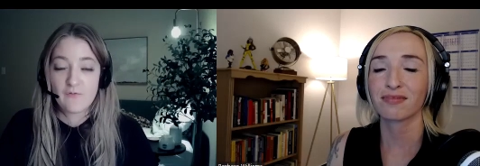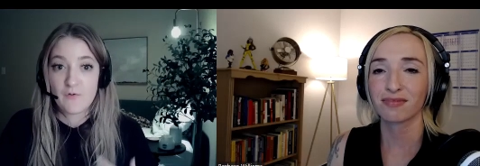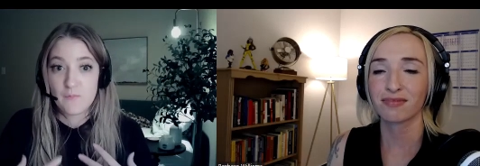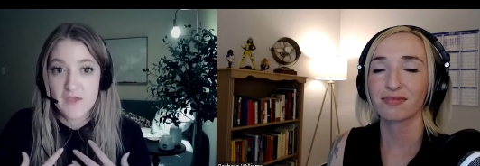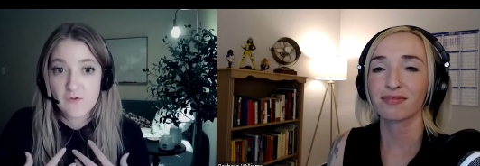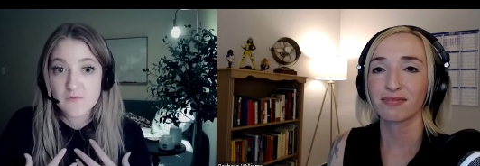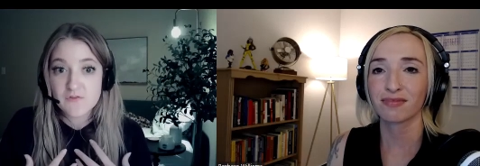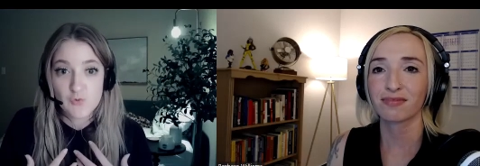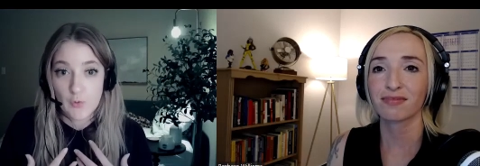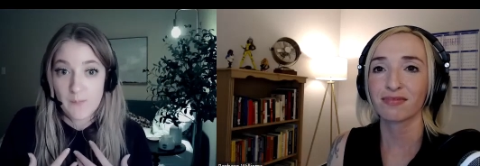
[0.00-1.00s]
Speaker 1: For me, it was
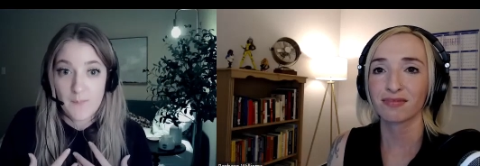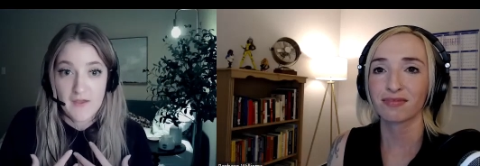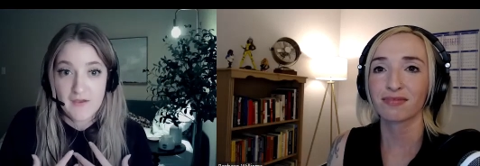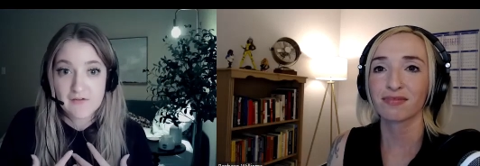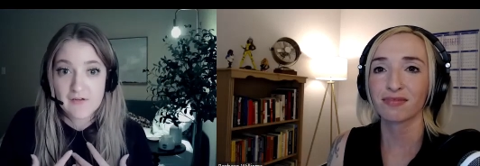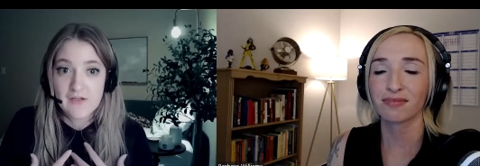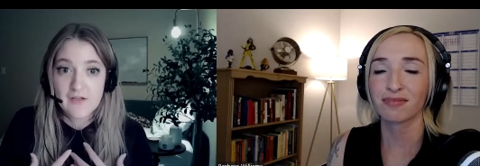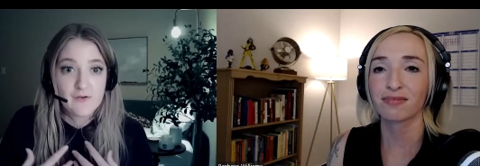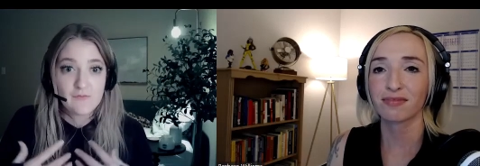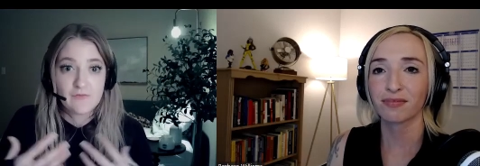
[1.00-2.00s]
joint pain.
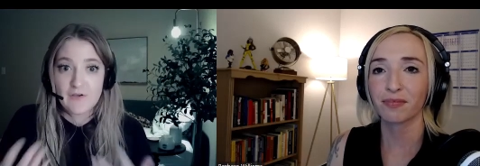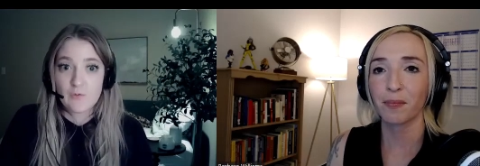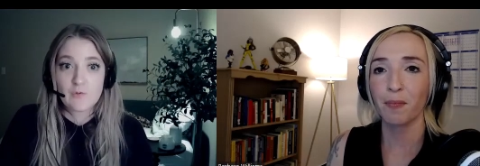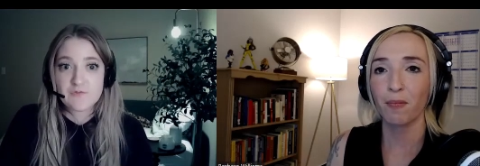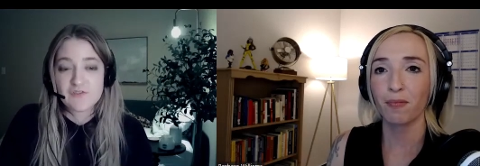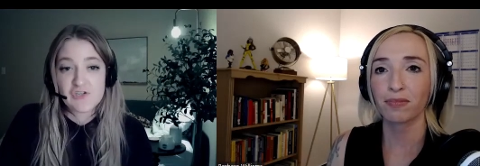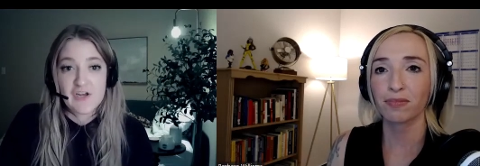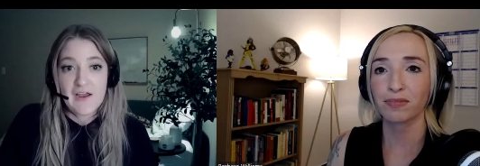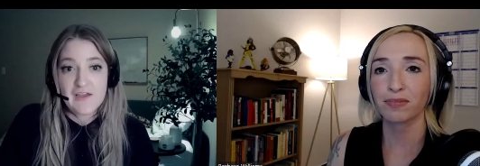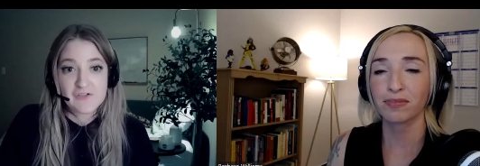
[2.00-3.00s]
For you, it was G
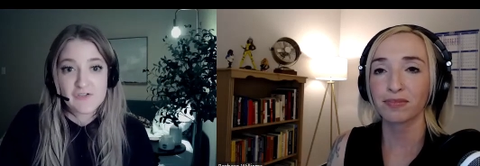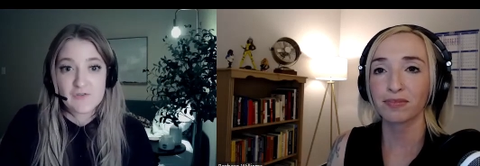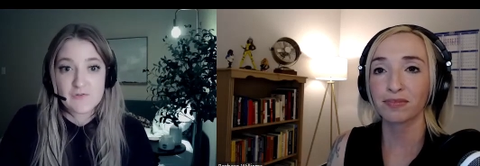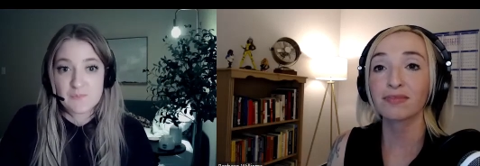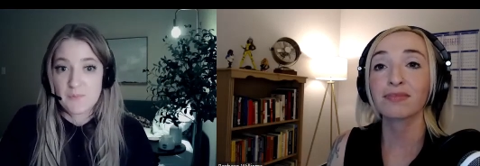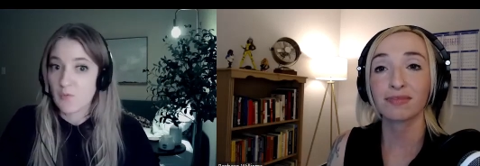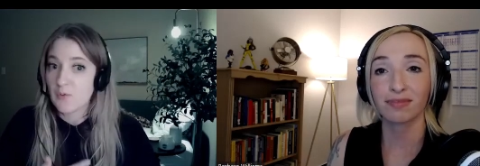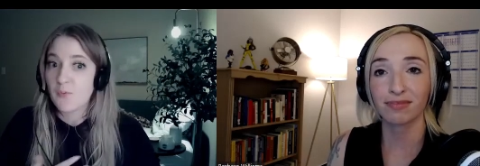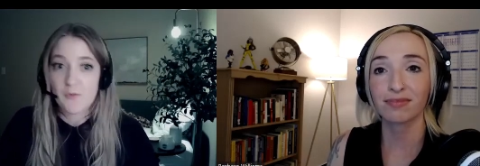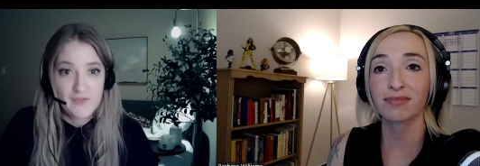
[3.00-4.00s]
I issues, but we
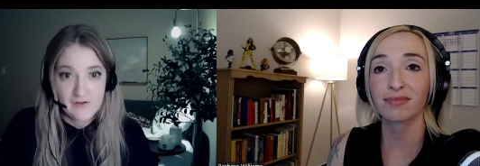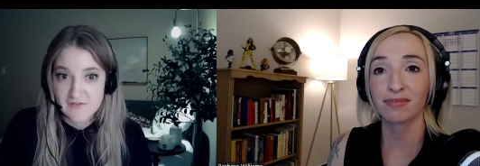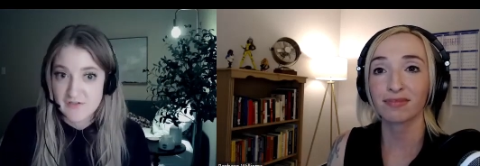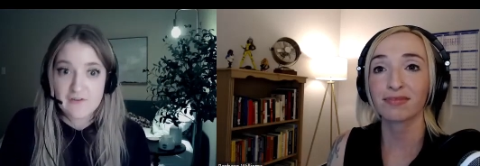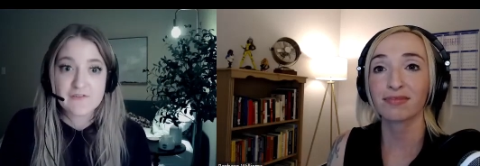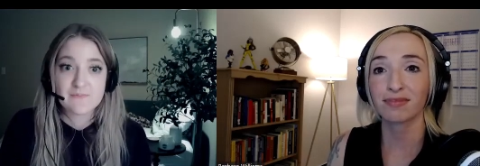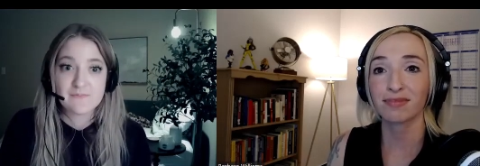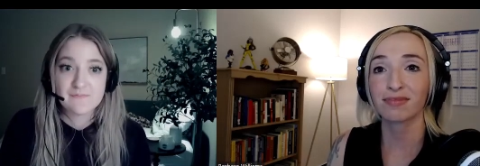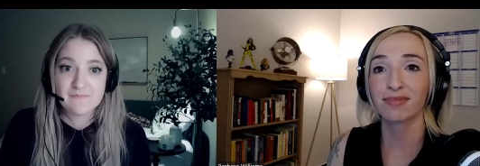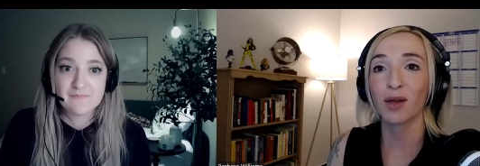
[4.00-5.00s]
both have C I R S.
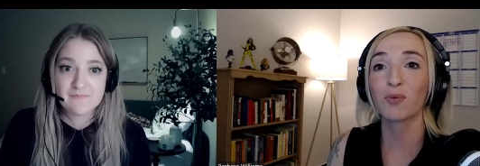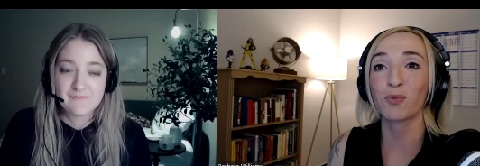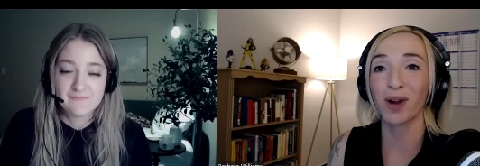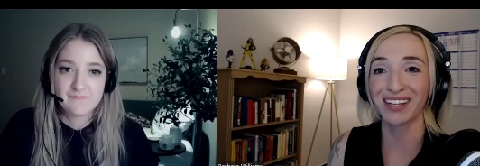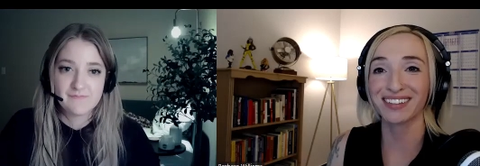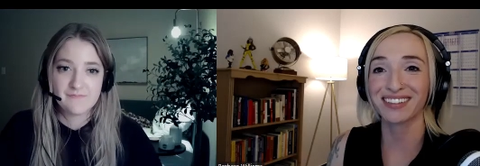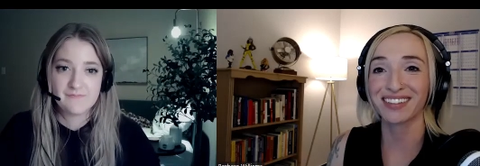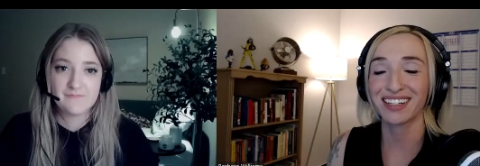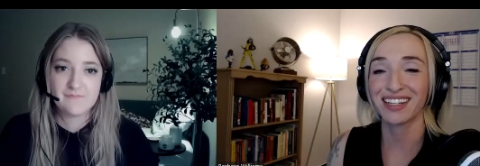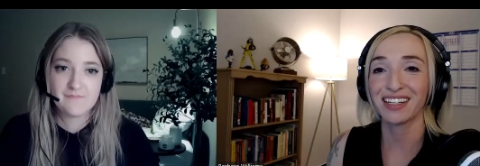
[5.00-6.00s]
Speaker 2: Right.
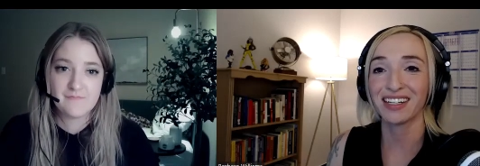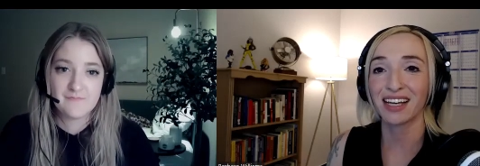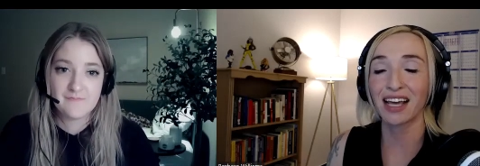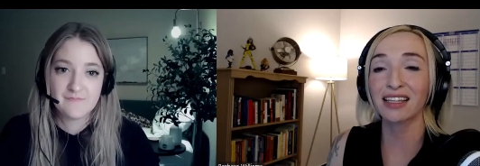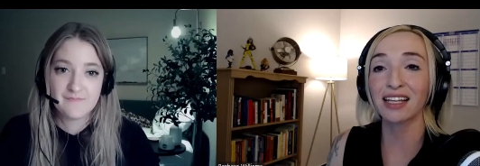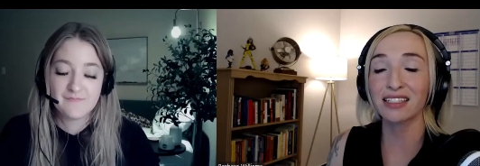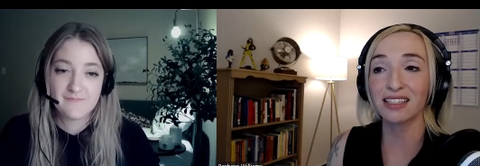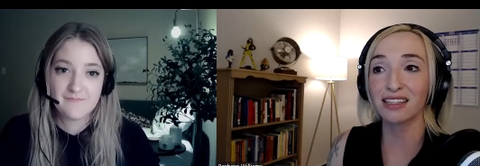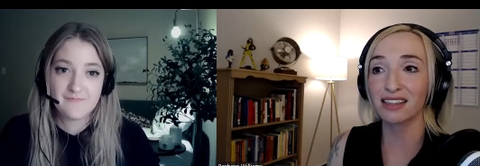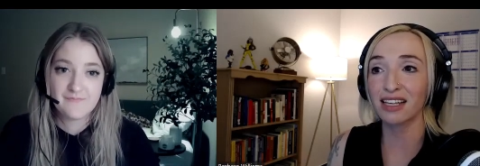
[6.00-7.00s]
And that's
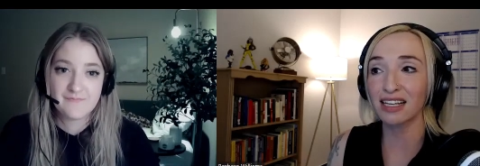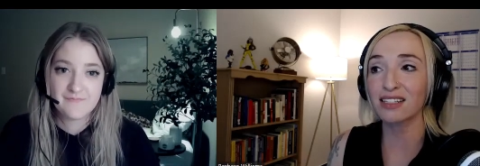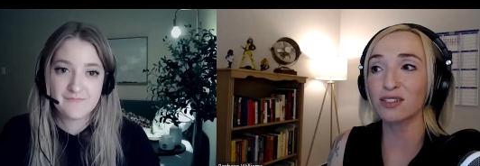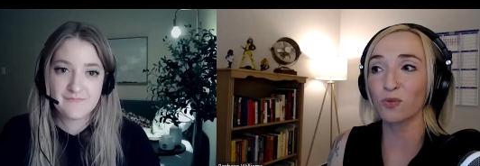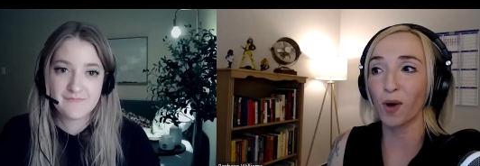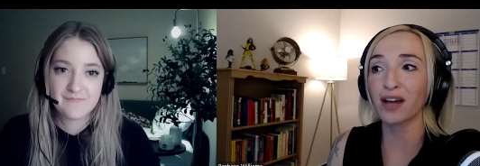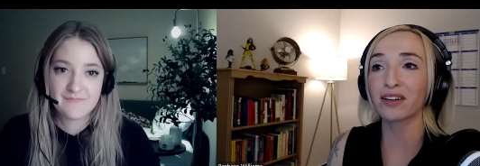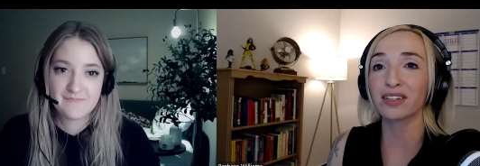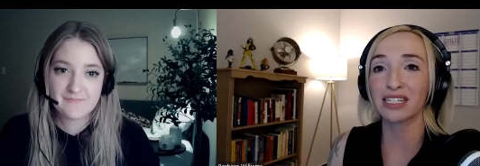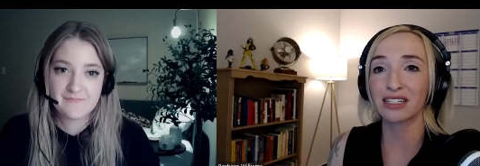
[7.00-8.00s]
is
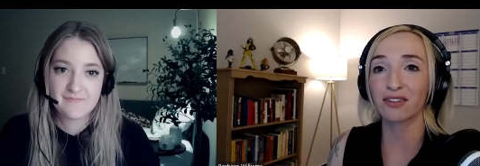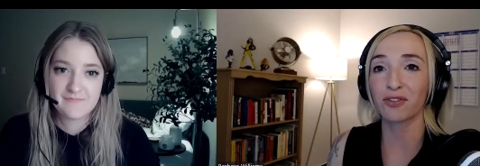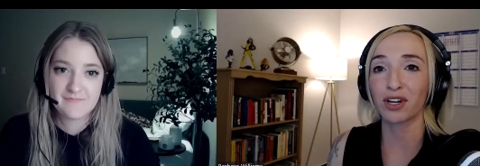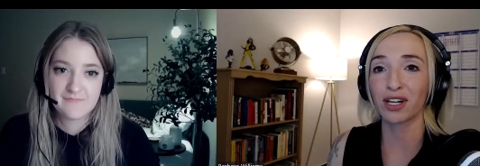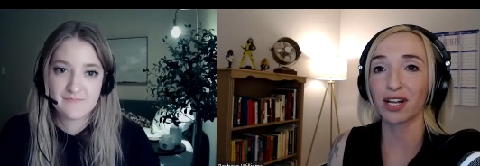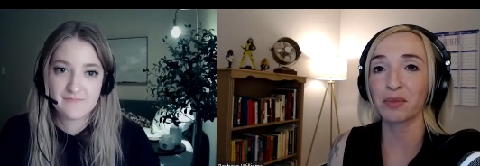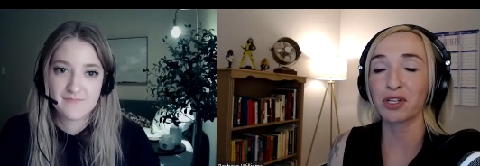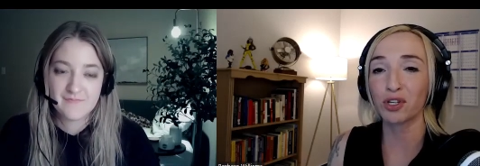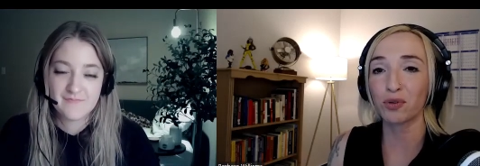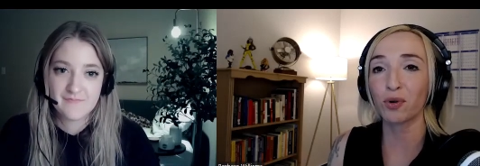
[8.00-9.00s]
wildly different. I
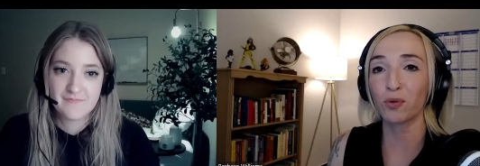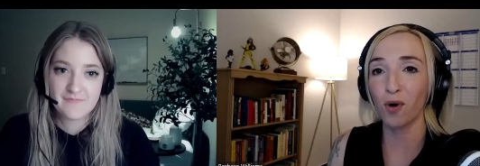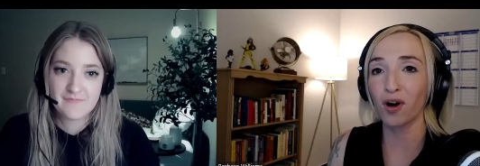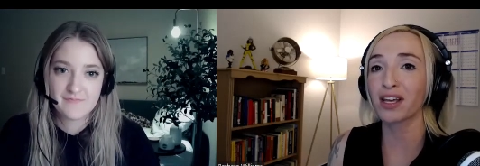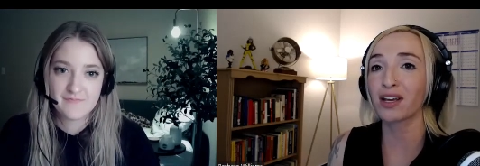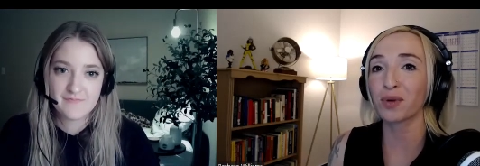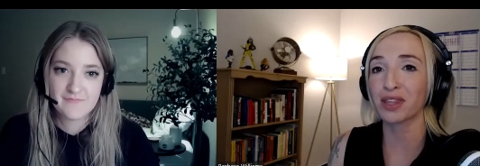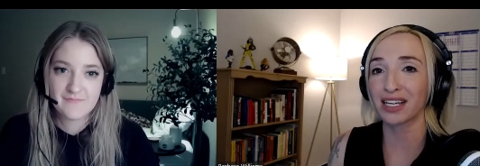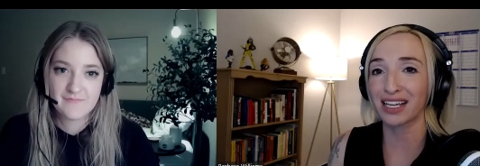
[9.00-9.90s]
mean, you were walking with a